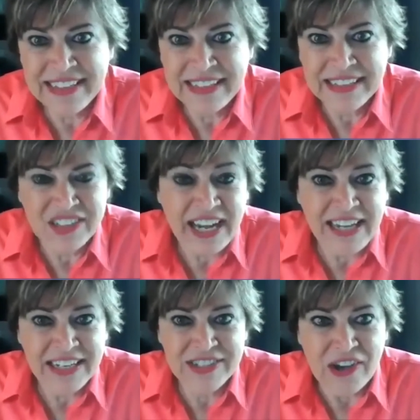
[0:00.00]

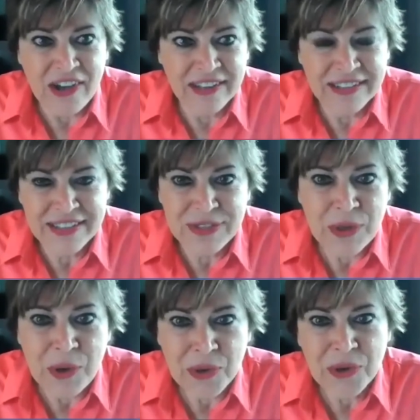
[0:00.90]
changed
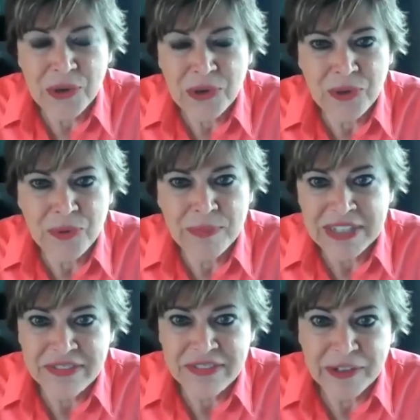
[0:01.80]
so
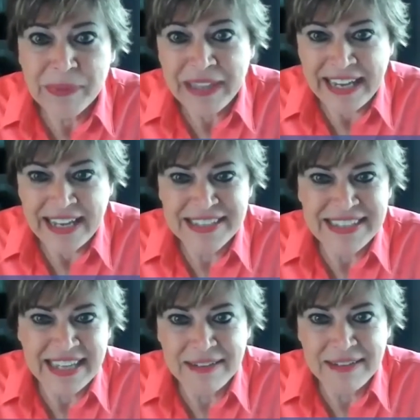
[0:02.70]
much of our plans
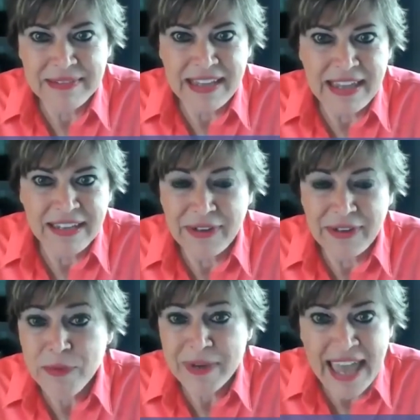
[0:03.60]
that you know
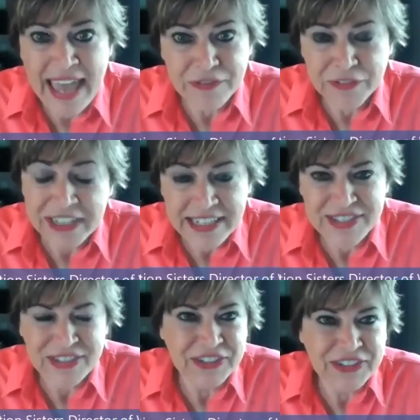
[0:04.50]
everybody had for
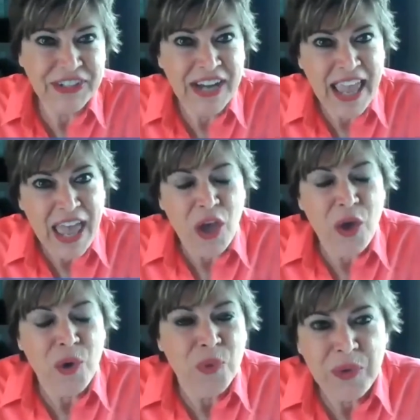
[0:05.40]
Easter,
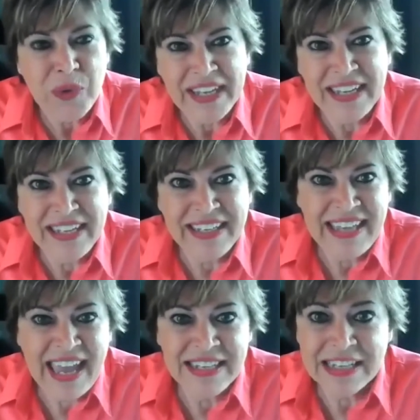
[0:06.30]
we
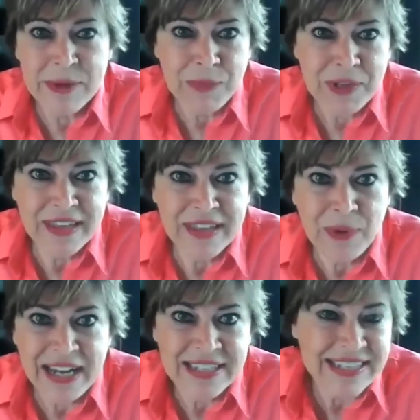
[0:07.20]
had to come up with a
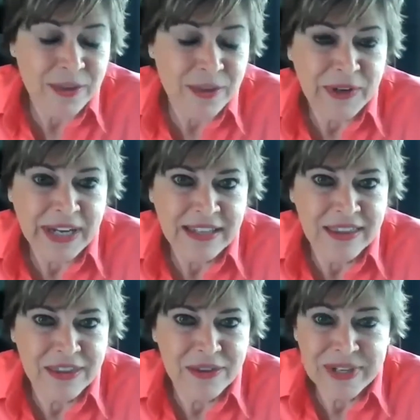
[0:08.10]
way to celebrate
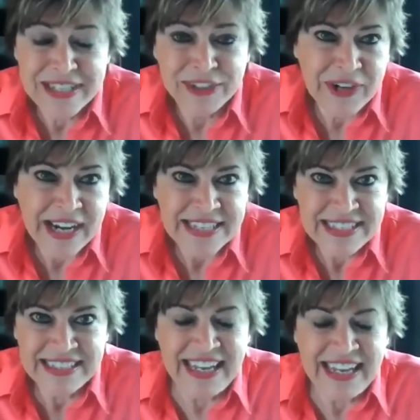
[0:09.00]
the risen
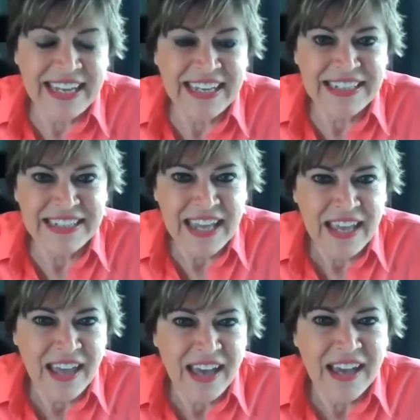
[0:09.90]
Christ. And
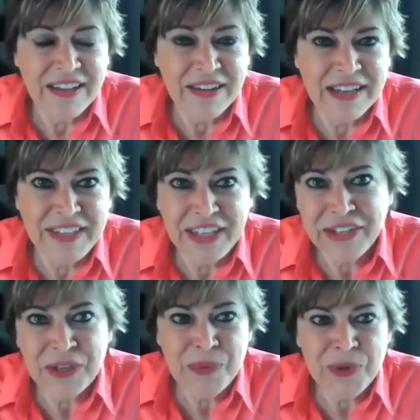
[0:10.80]
a
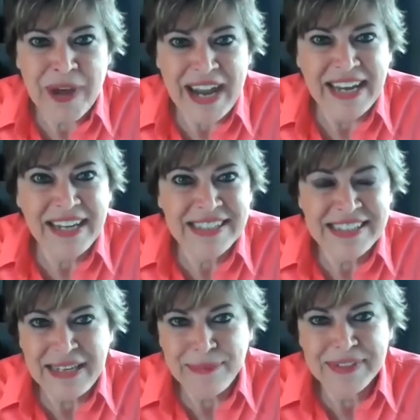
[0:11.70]
vehicle parade
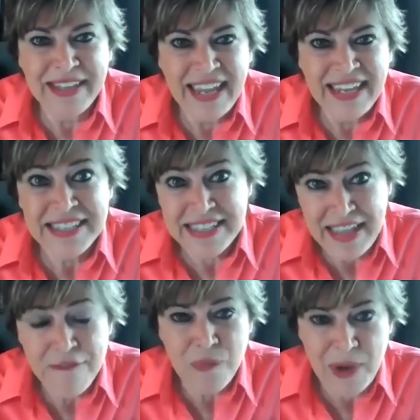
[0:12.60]
seemed like a
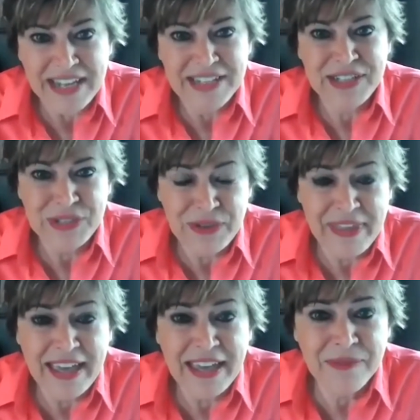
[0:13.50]
safe way to do
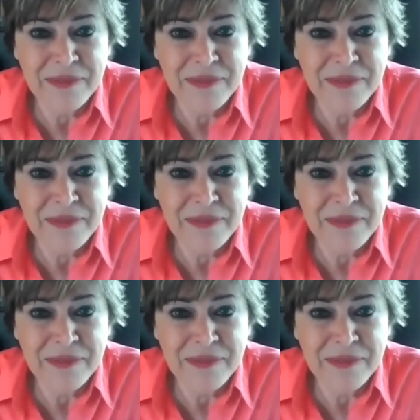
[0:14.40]
that.